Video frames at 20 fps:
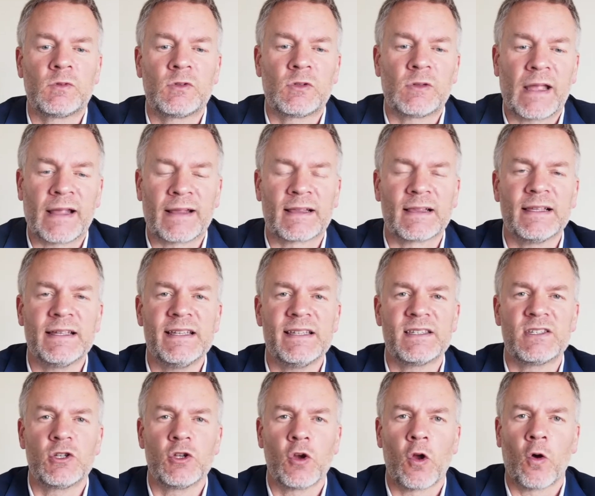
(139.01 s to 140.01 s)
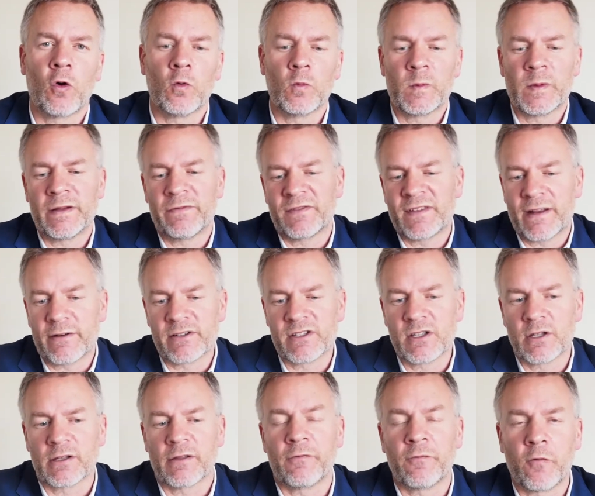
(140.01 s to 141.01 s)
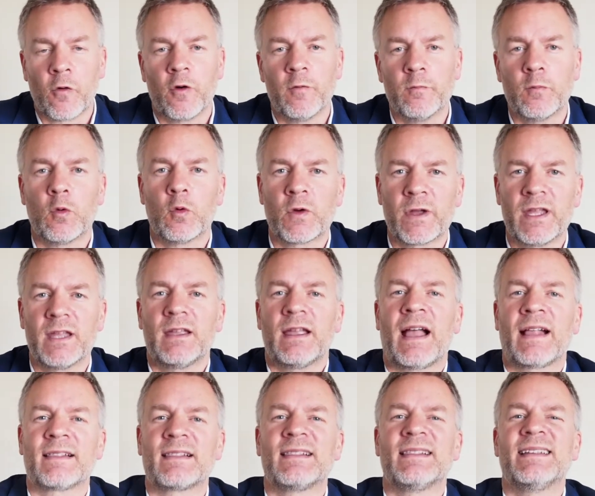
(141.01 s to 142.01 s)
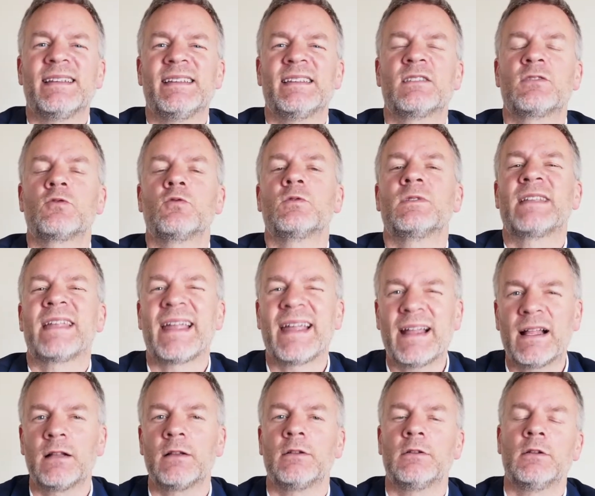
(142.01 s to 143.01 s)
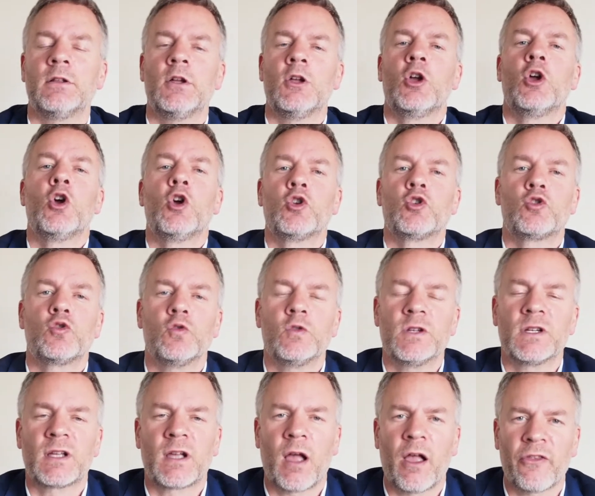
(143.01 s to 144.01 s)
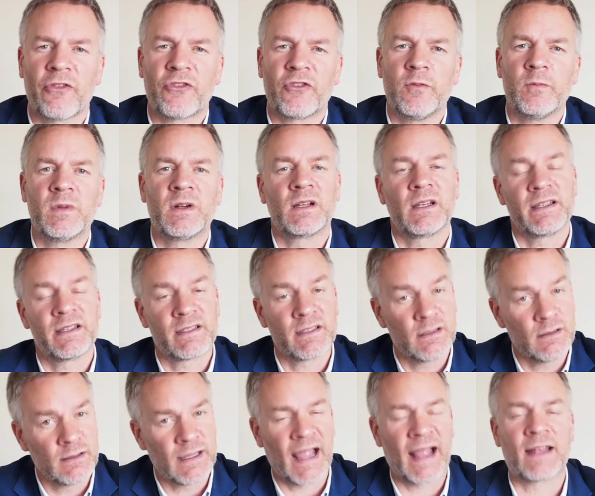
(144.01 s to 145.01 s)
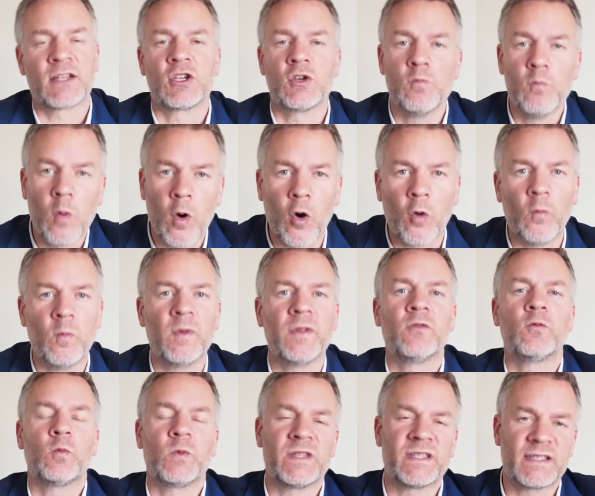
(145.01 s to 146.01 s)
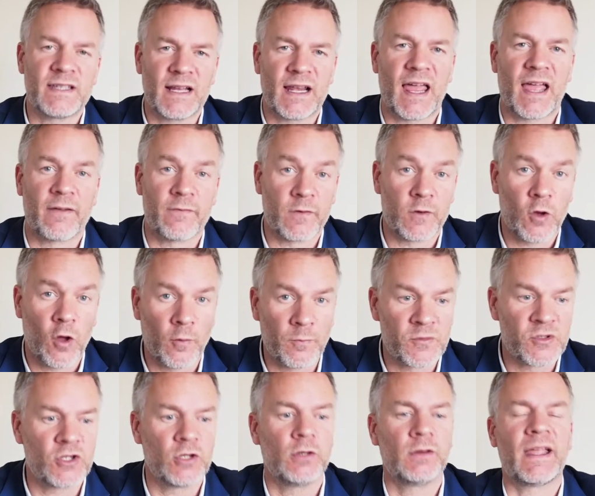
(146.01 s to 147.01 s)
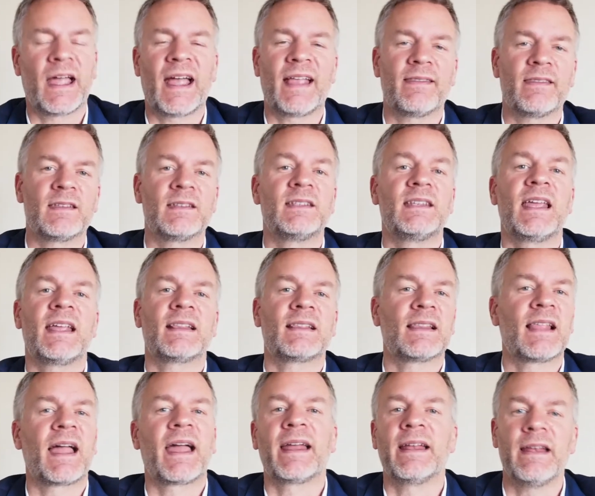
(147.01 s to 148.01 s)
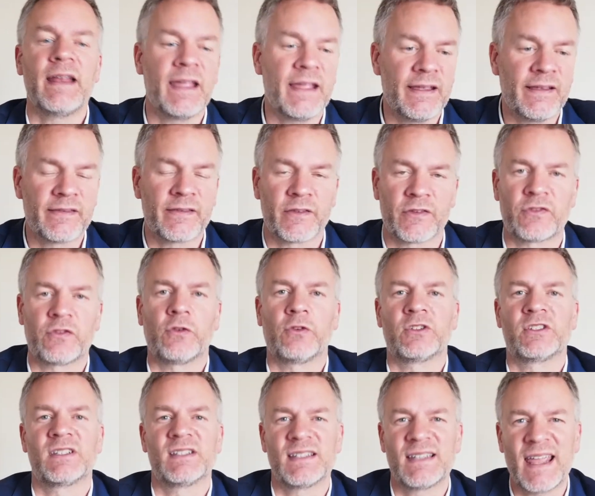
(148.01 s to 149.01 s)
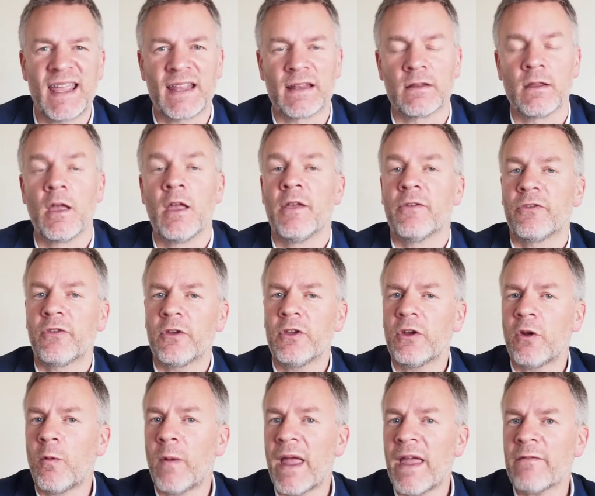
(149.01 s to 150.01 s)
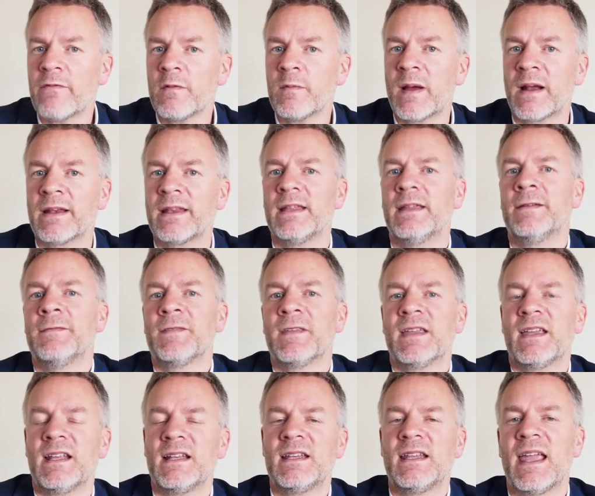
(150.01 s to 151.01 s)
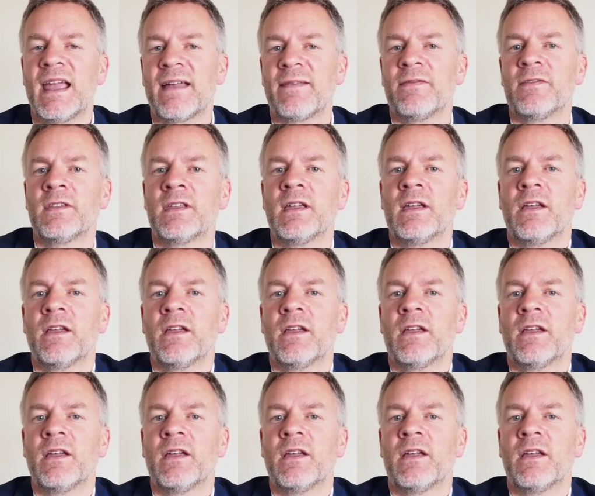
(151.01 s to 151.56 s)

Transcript: at least, if there is not a firm booking, at least to tell to the customer, listen, at the moment we still have an option and the deadline is a certain date. So, everybody, in the end,